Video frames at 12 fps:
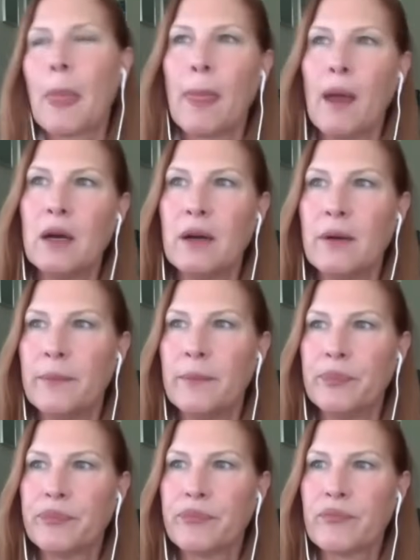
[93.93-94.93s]

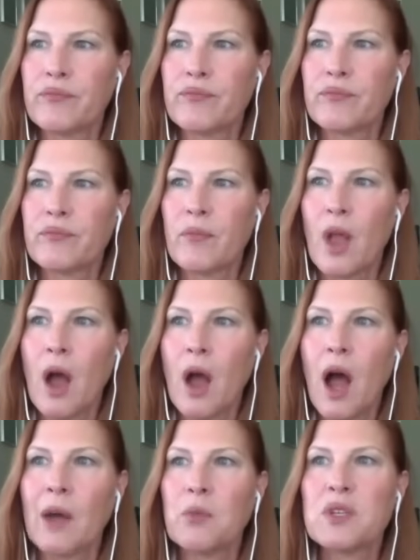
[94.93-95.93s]
Um,
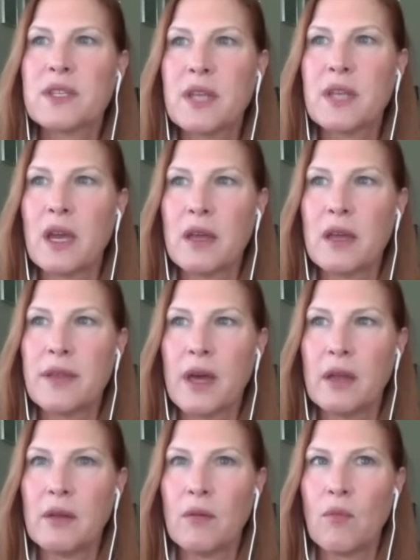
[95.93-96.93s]
I would say
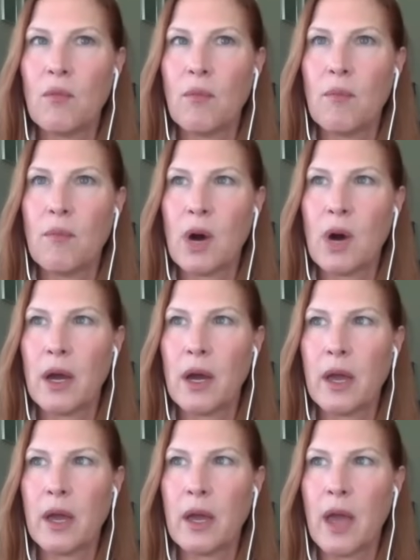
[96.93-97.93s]
that
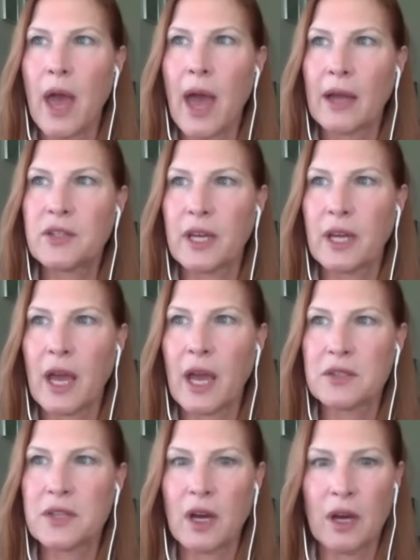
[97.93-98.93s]
my acting
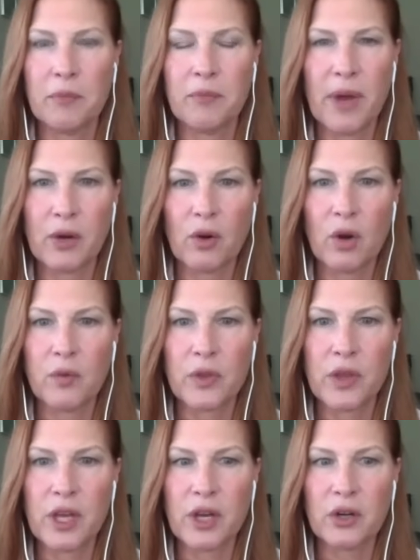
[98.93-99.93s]
has gotten better over
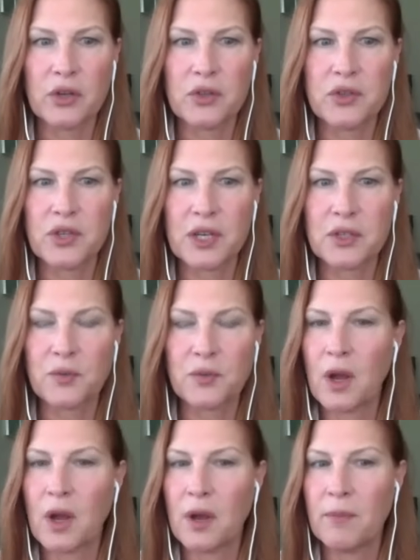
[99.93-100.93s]
the years just
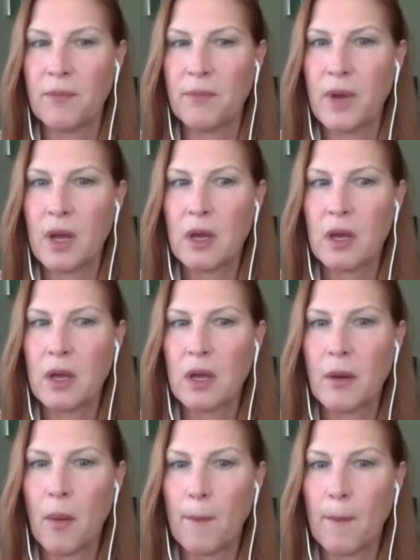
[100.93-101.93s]
from
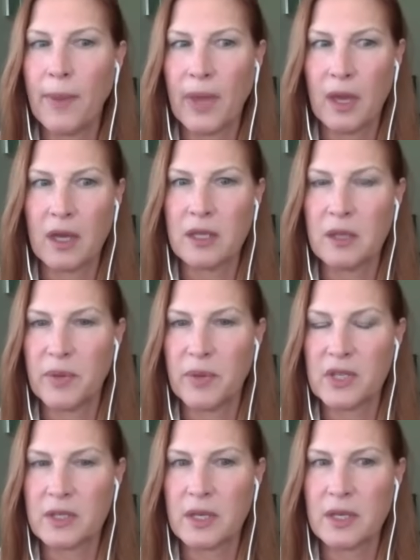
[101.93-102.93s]
being in the
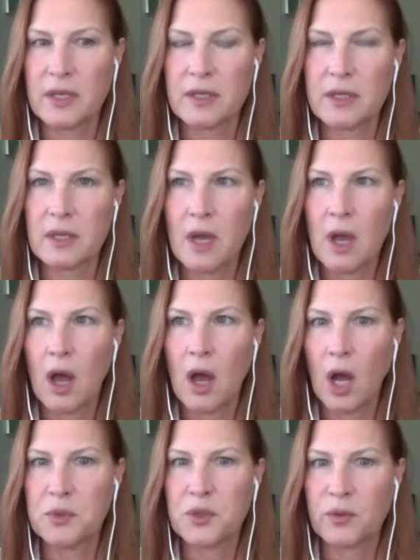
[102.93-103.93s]
business,
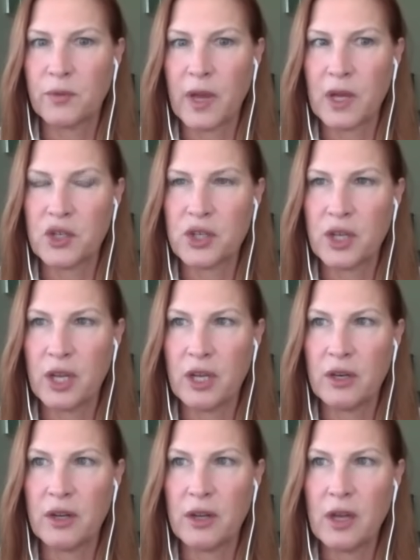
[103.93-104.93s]

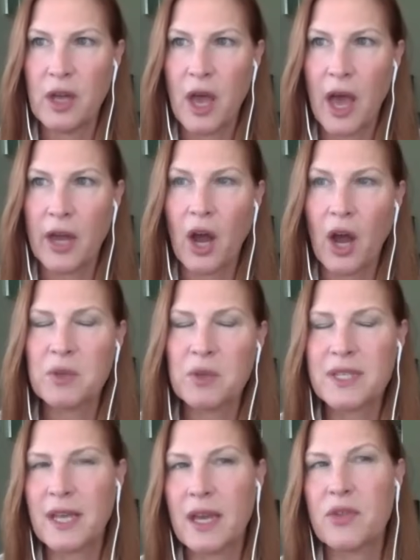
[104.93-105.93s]
observation. And I would
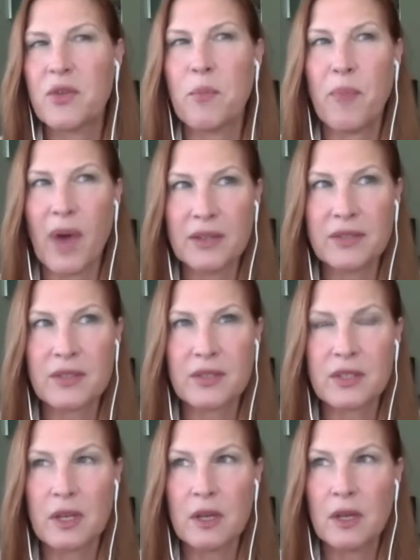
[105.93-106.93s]
say the
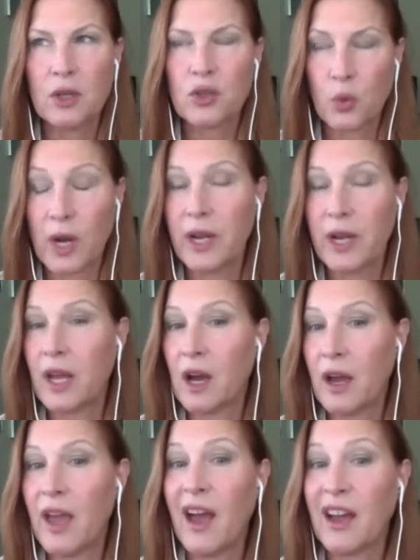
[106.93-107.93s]
best training
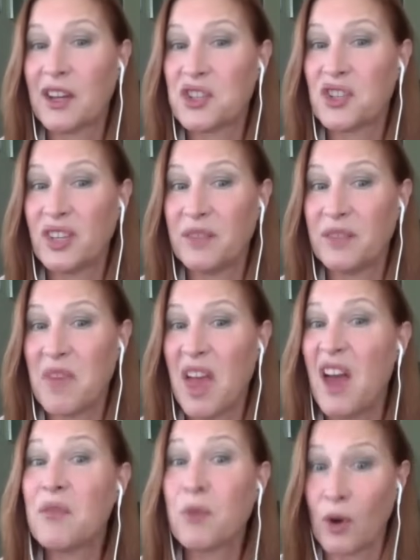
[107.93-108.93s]
I actually
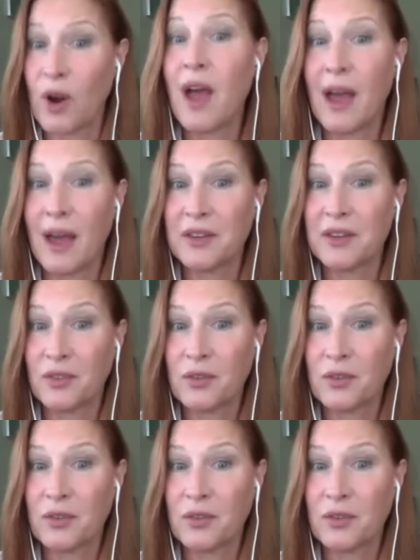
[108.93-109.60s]
ever had